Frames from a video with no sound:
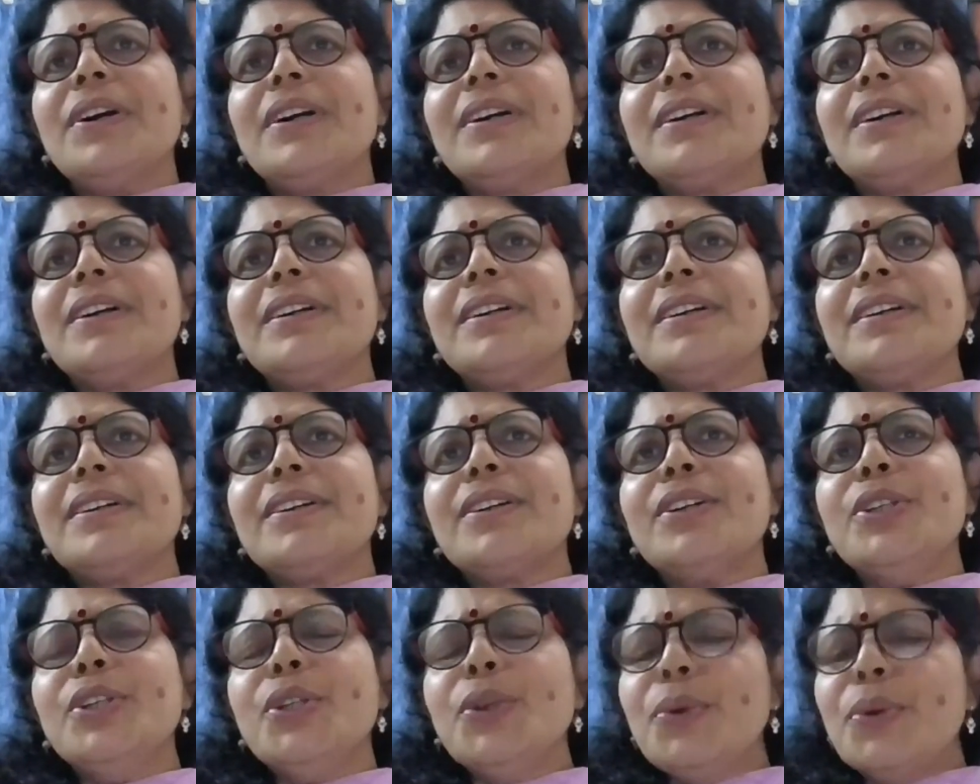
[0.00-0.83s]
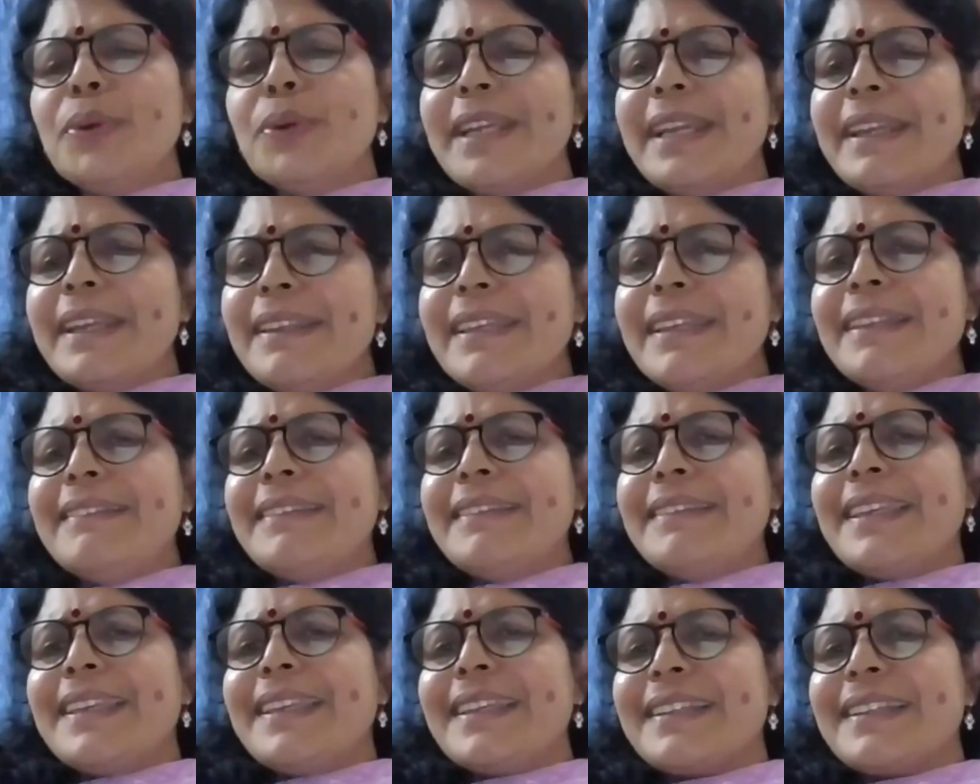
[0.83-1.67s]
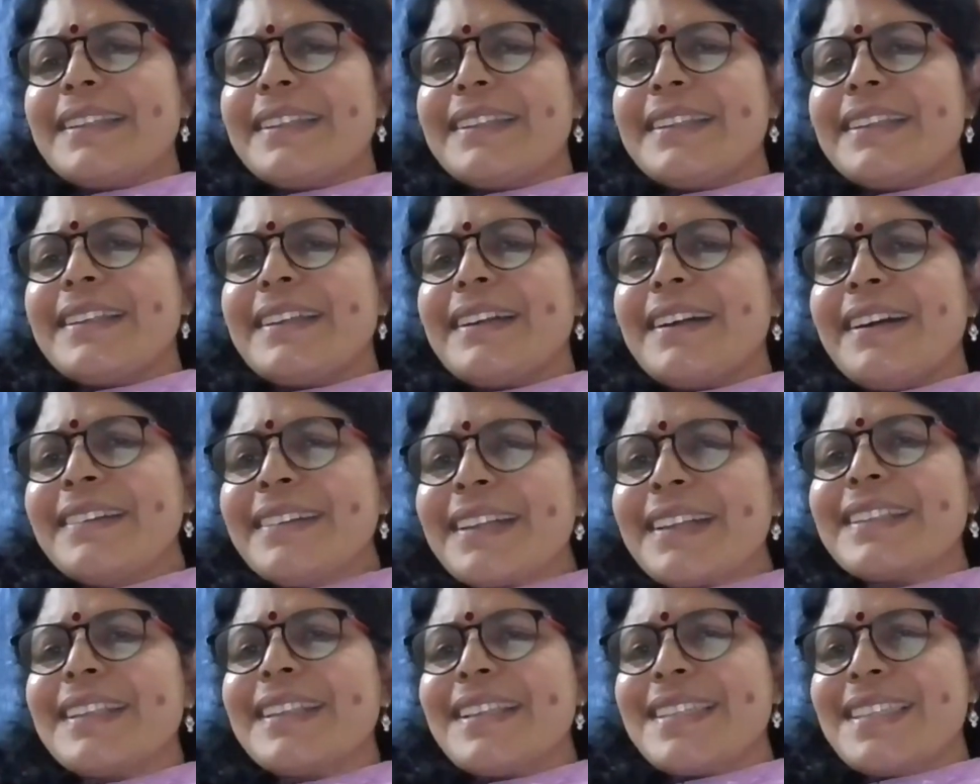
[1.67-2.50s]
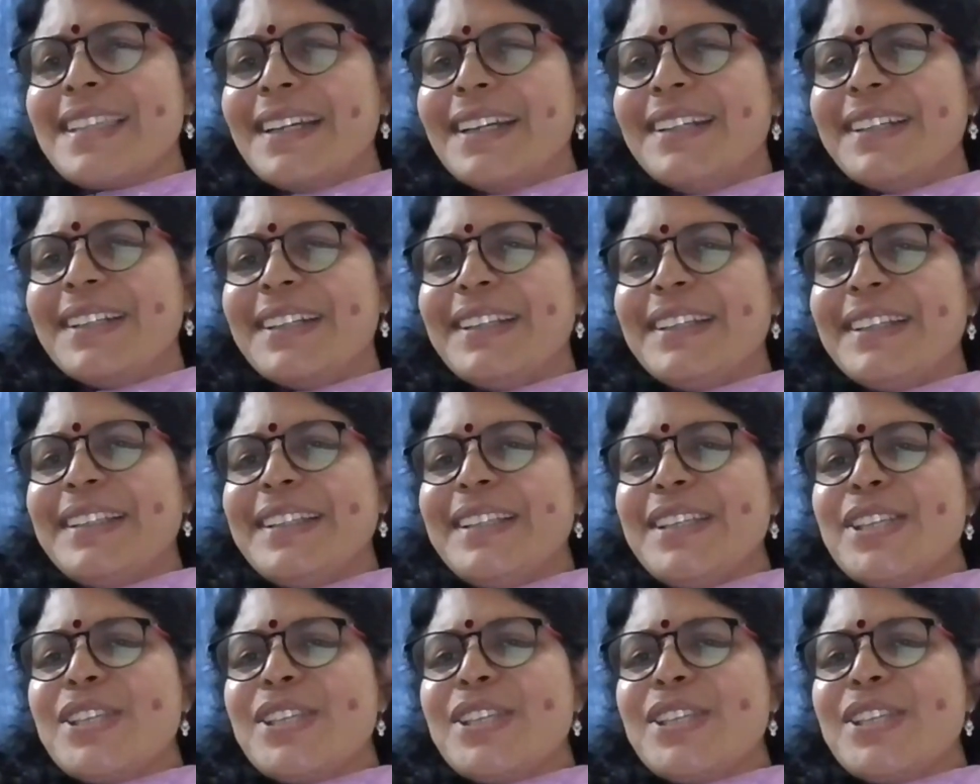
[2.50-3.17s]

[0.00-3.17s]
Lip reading: do anything under the sun.